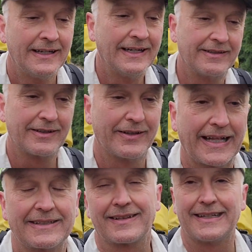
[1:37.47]
And so
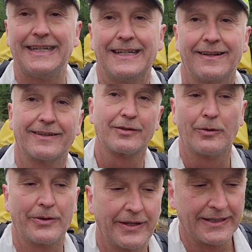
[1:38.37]
that's the key to this
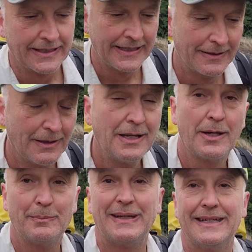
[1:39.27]
whole thing,
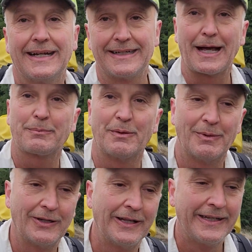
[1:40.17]
being
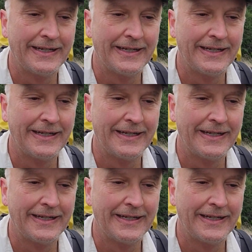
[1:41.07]
adaptable.